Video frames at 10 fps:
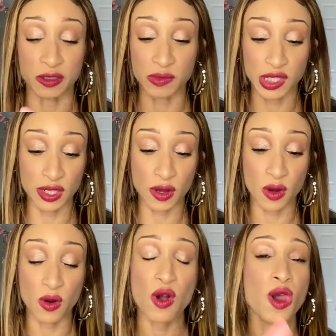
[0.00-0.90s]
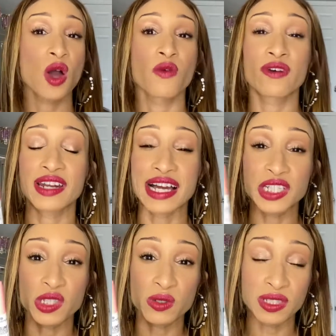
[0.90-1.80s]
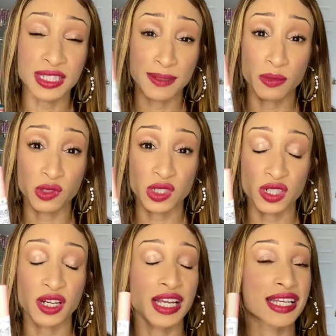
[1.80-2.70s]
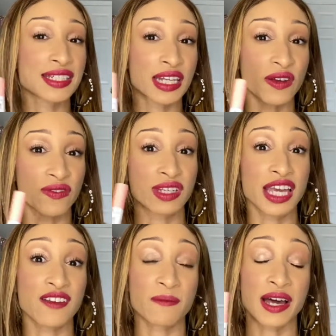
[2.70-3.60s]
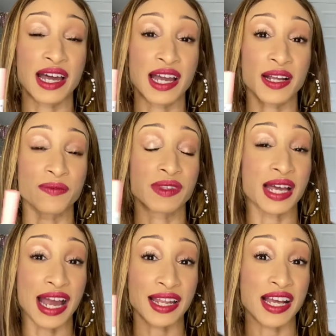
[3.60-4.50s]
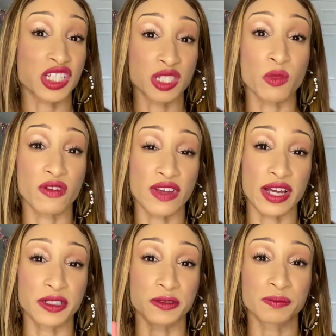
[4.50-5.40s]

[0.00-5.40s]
So when I use this booster, it definitely gave my eyelashes more volume.